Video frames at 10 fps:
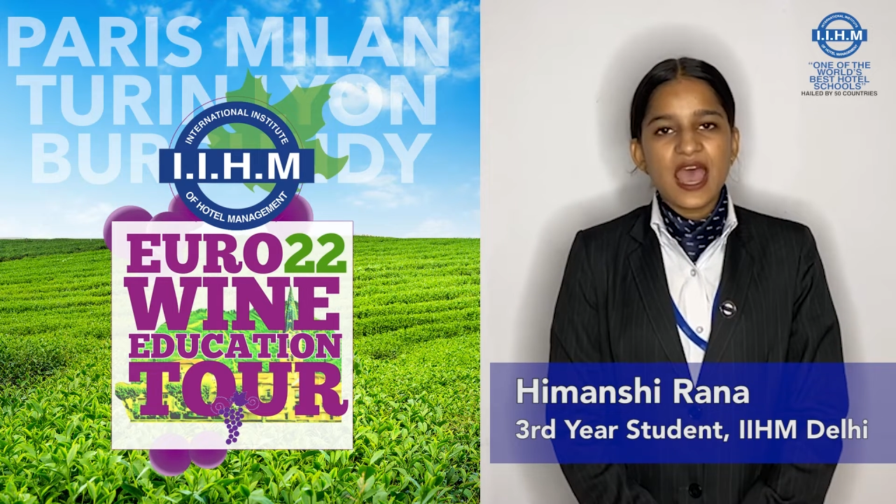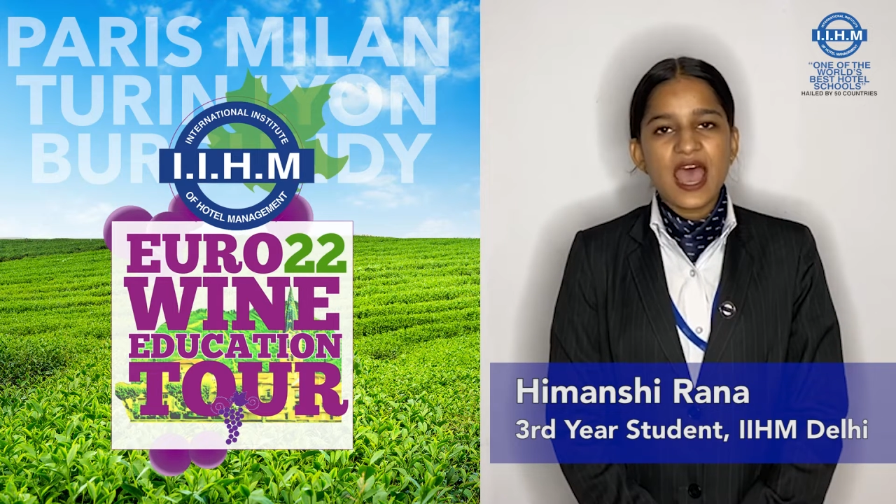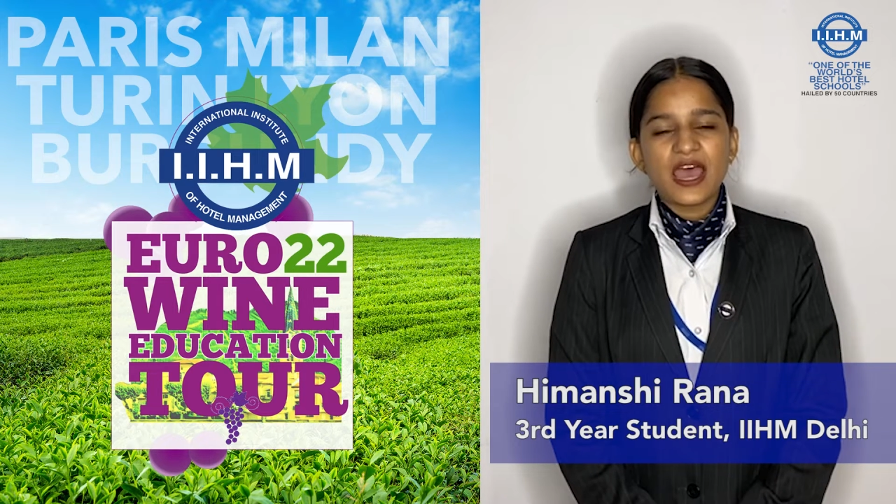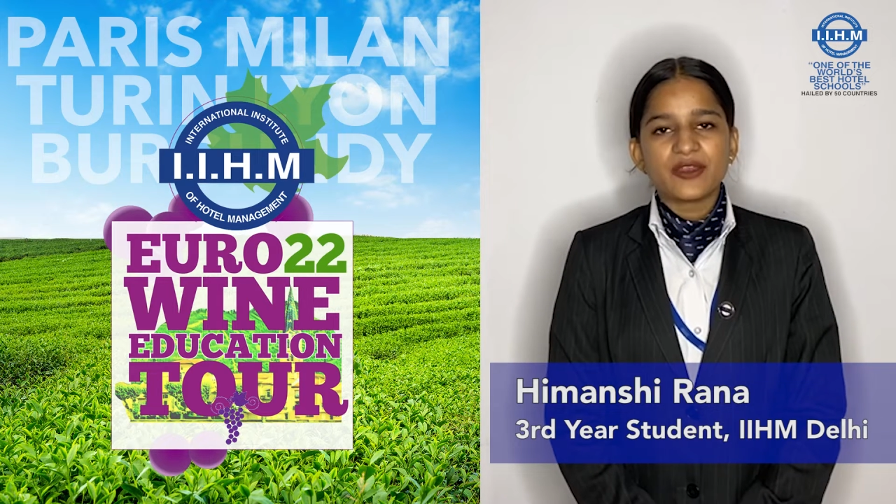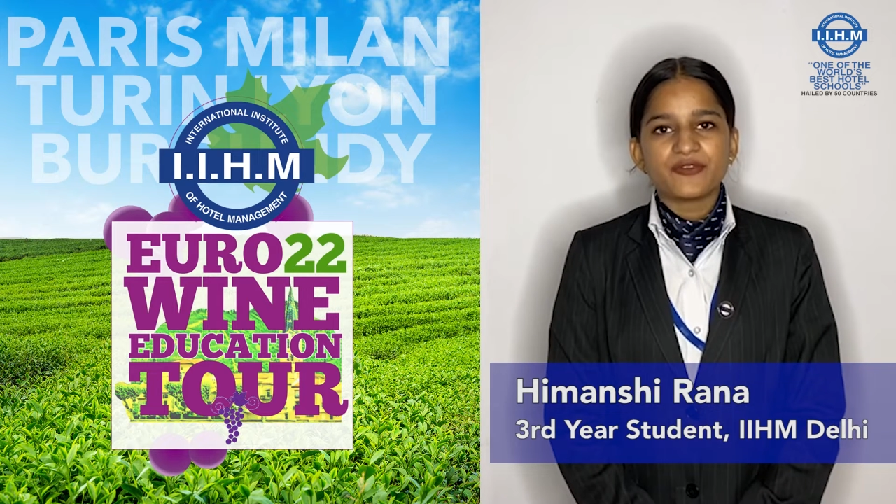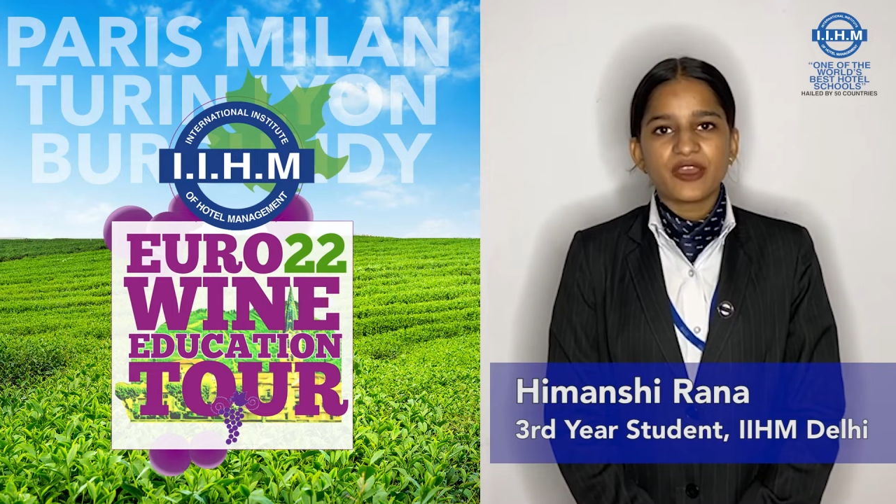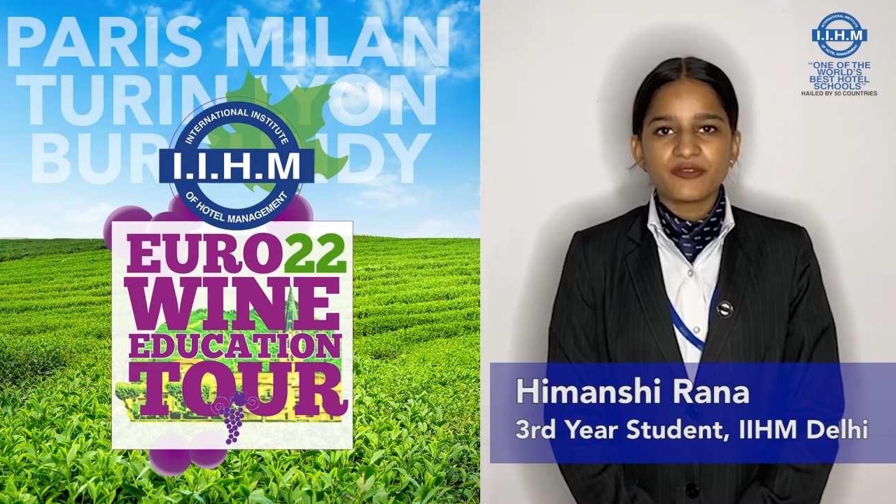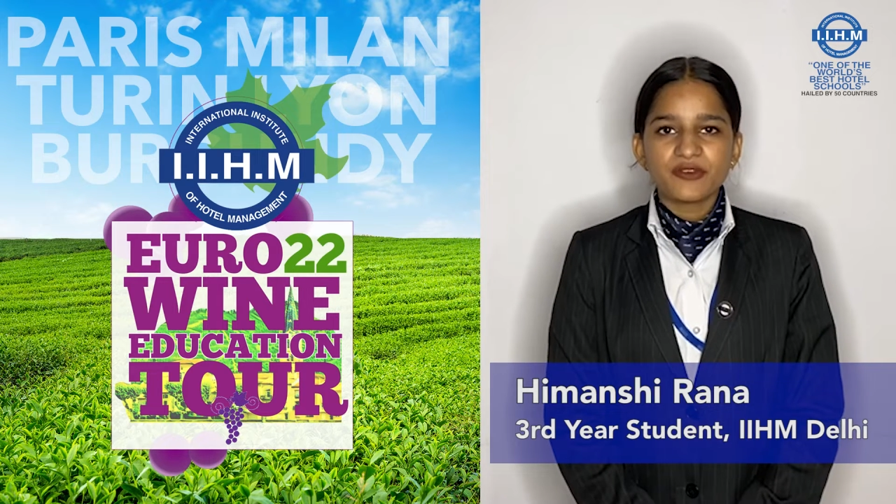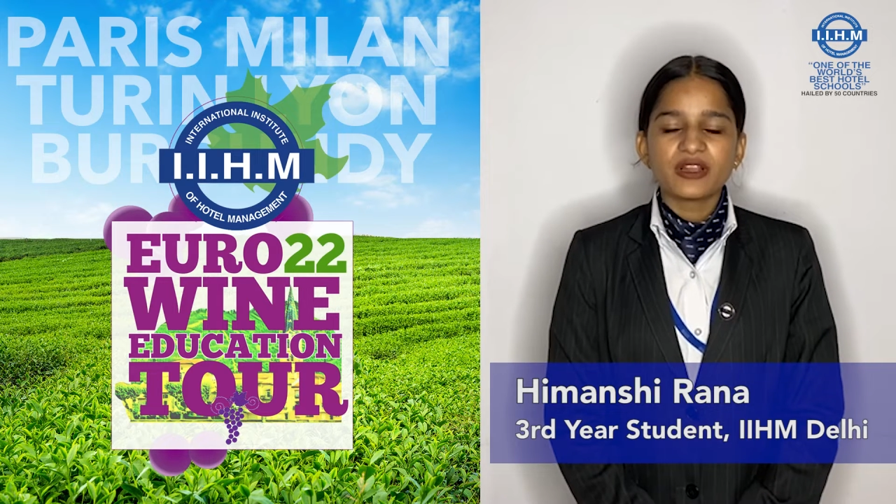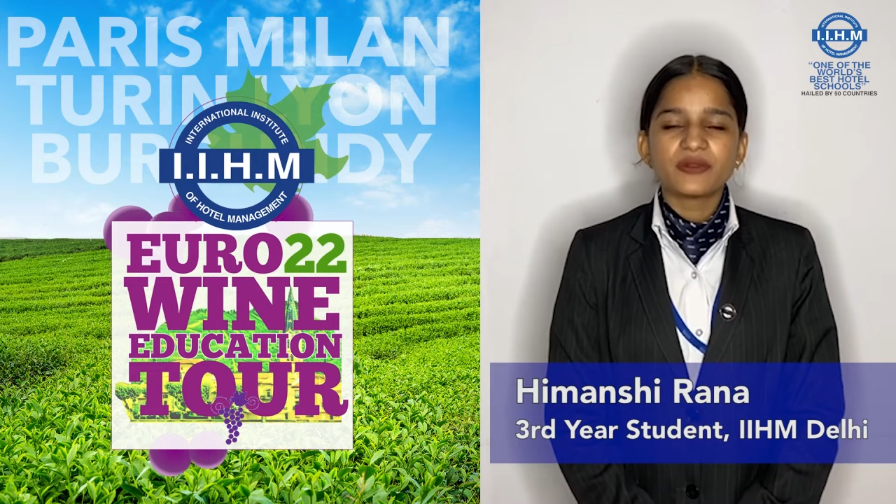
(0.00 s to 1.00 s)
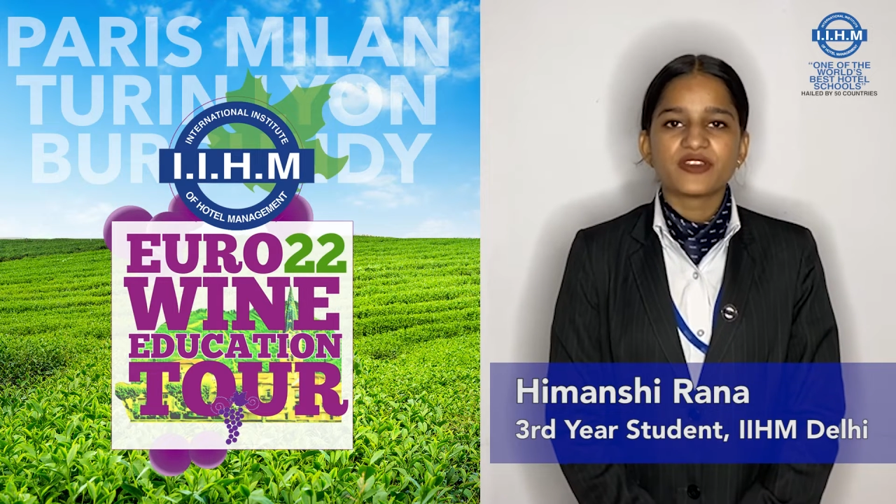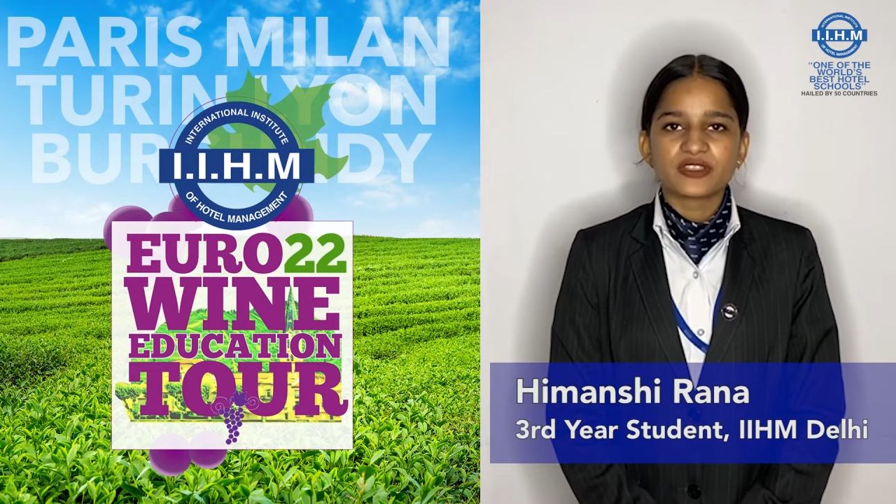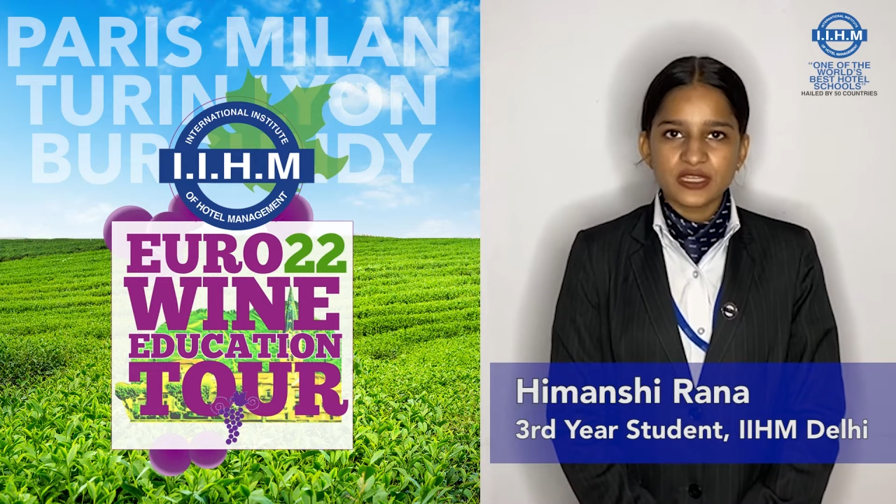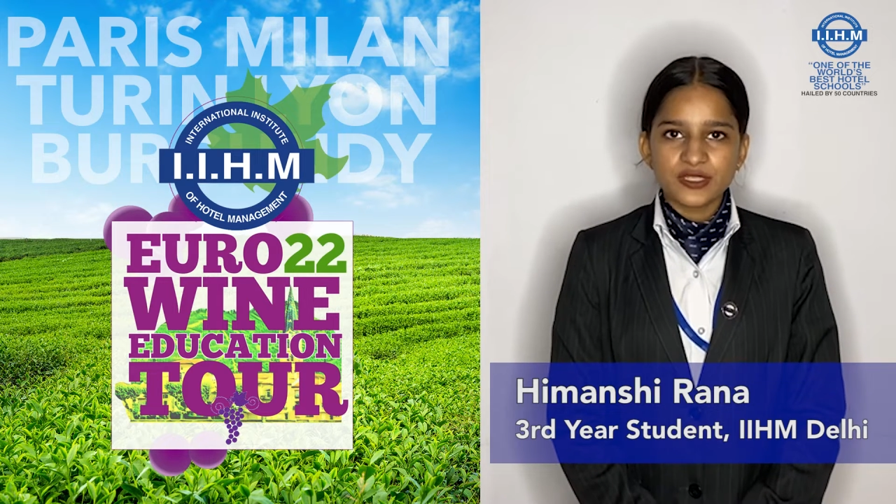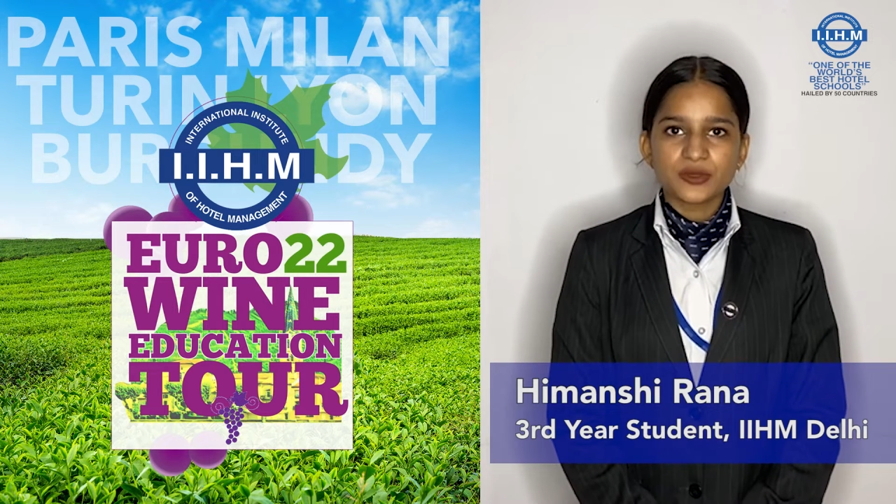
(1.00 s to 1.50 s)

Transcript: and where we will visit